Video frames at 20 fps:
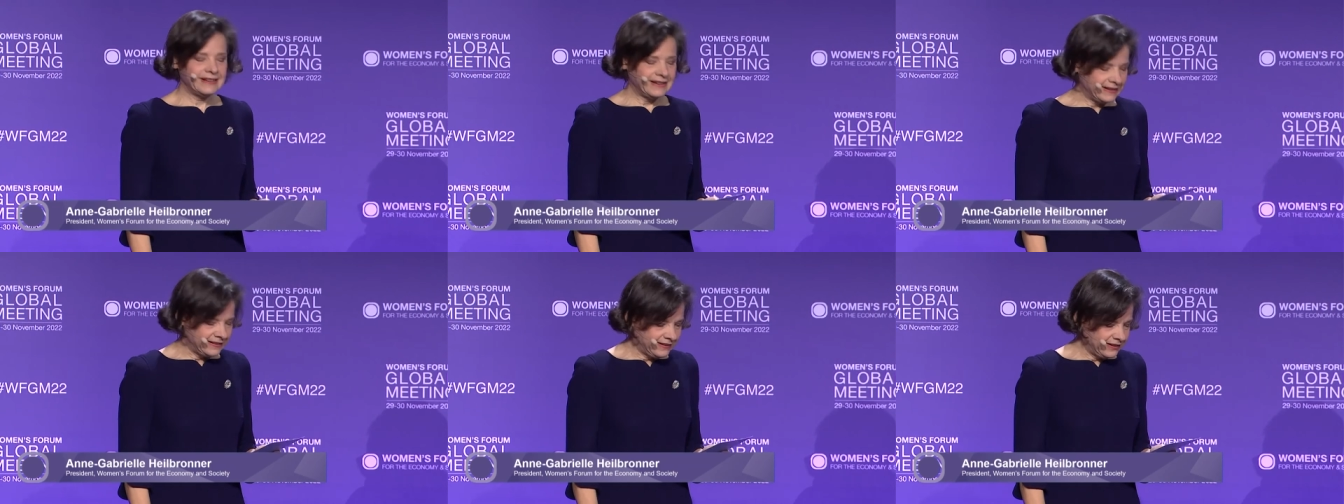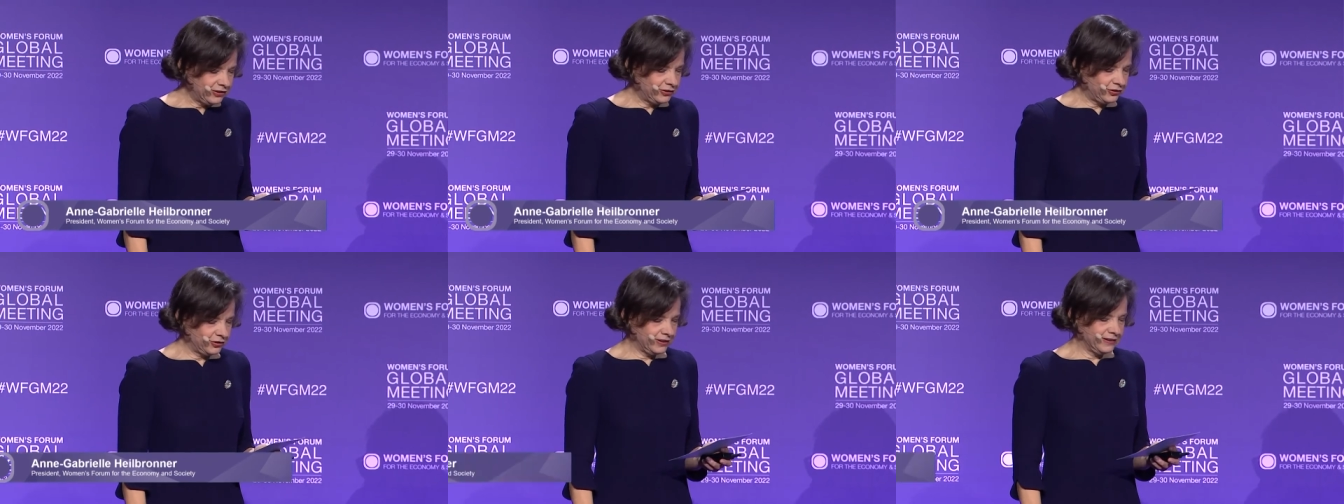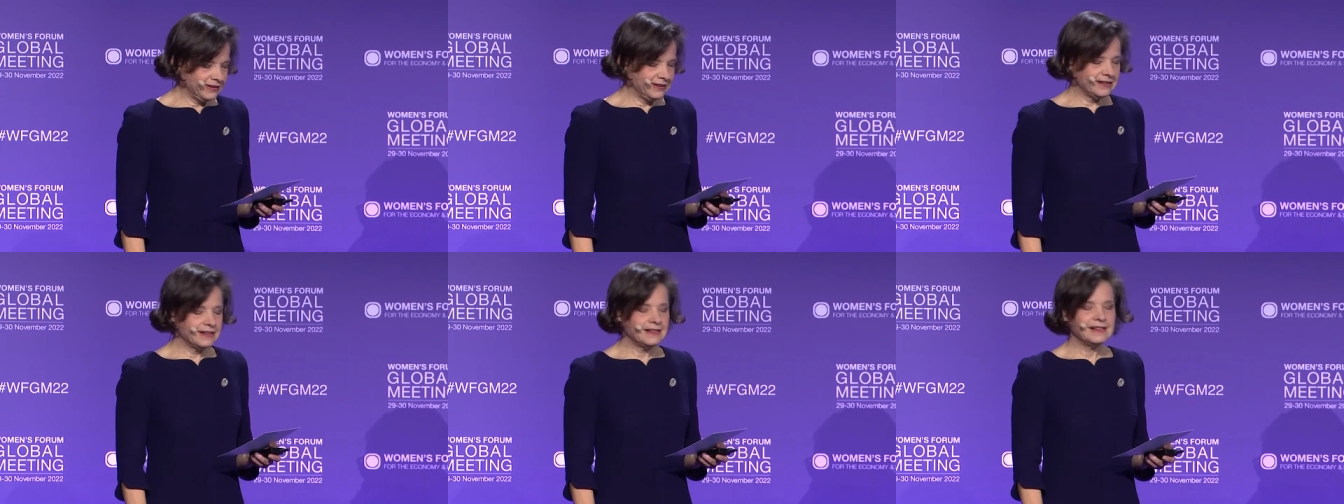
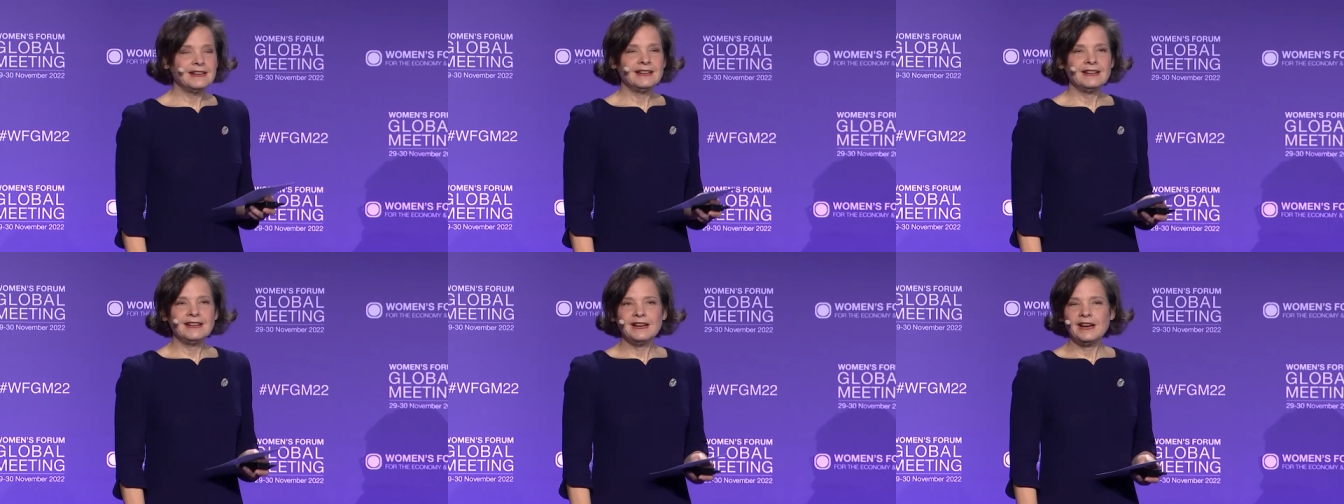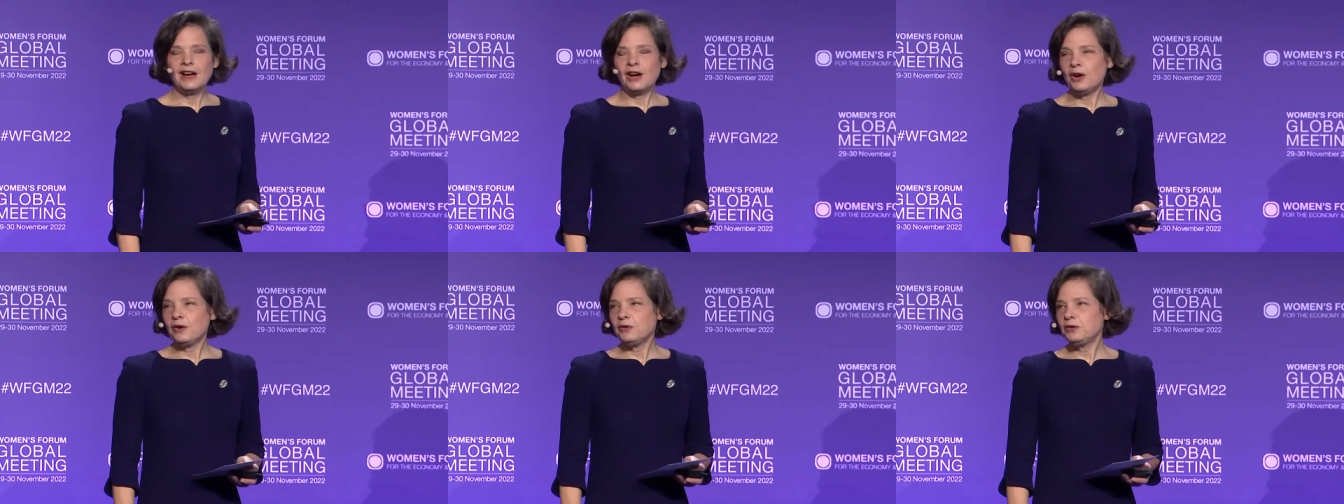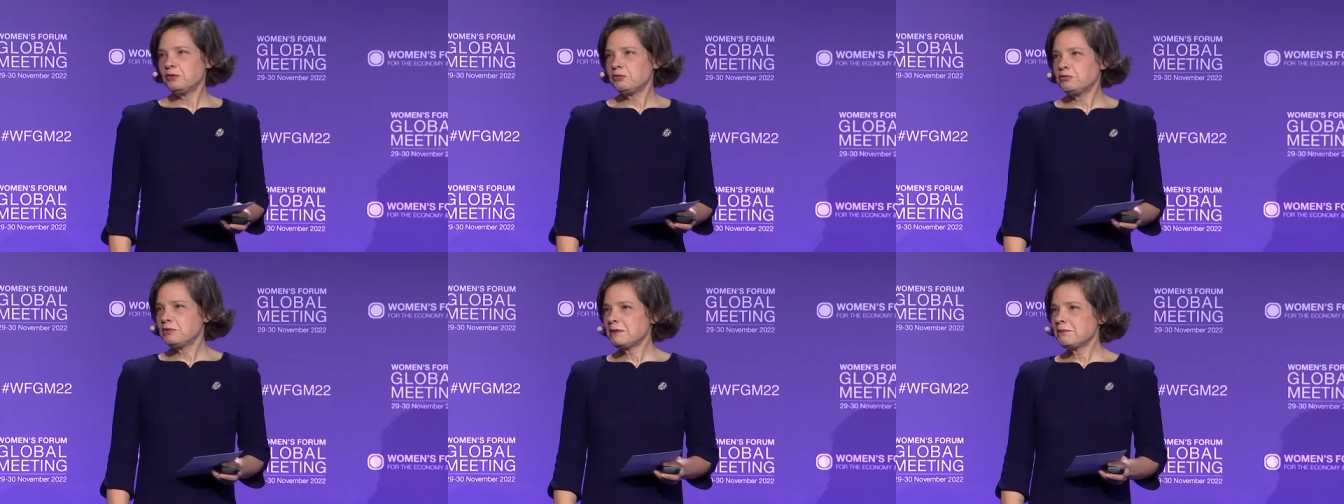edition of
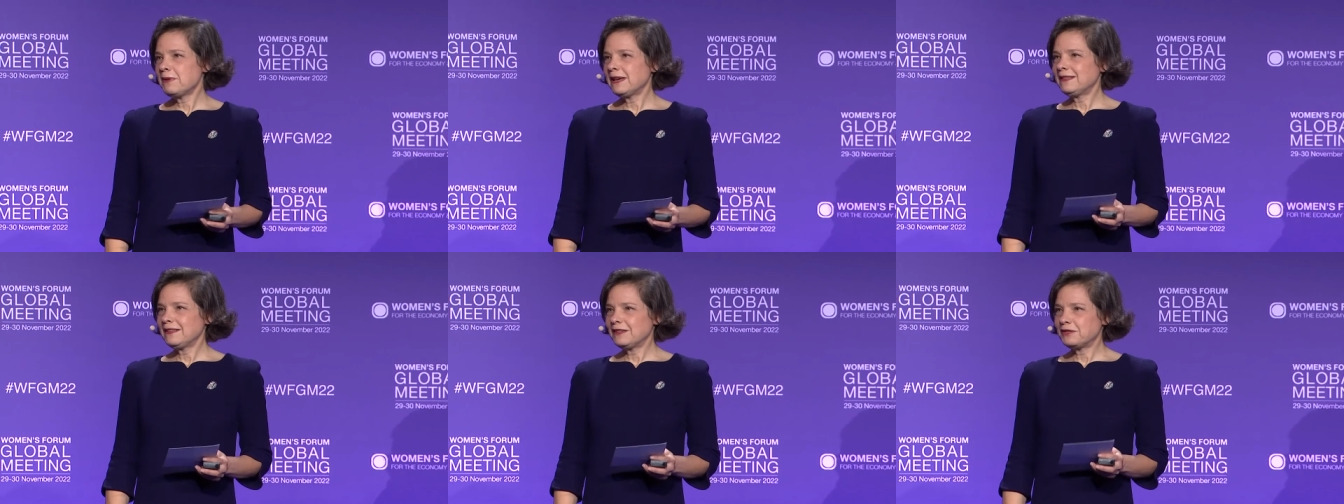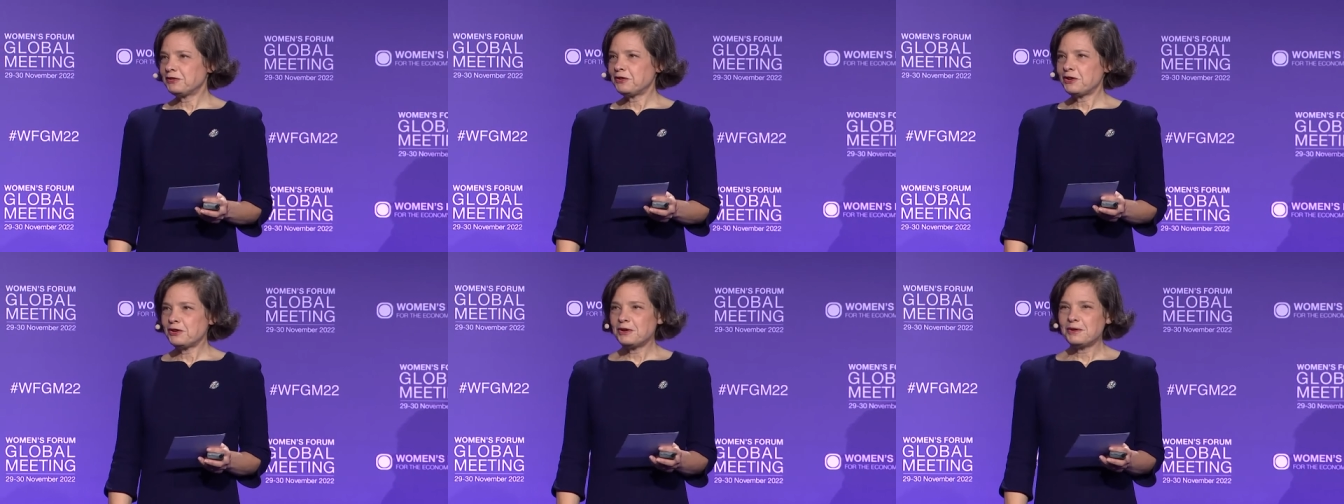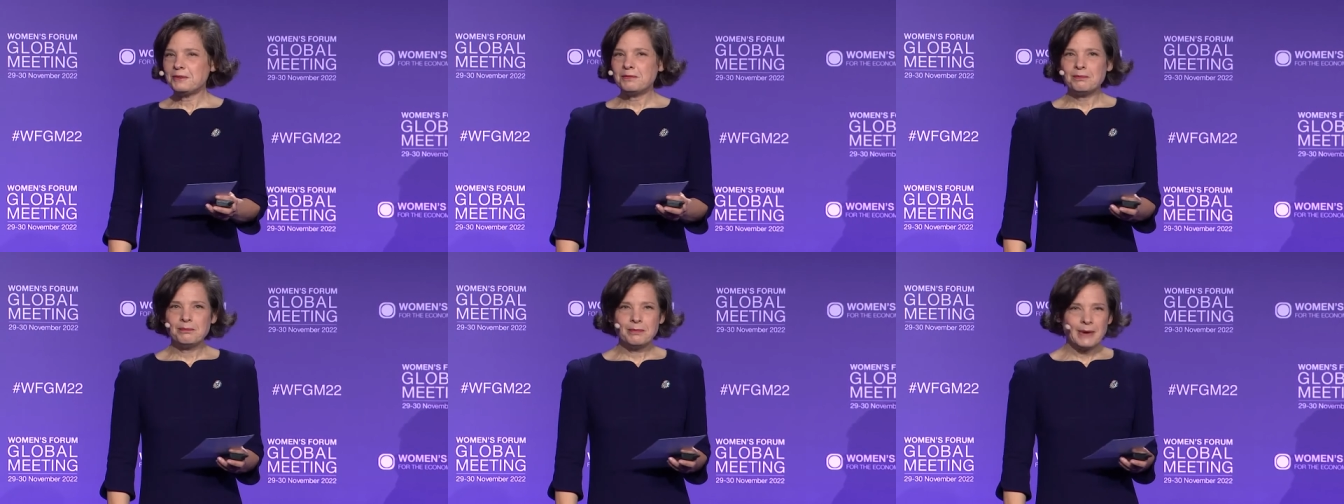the Women's Forum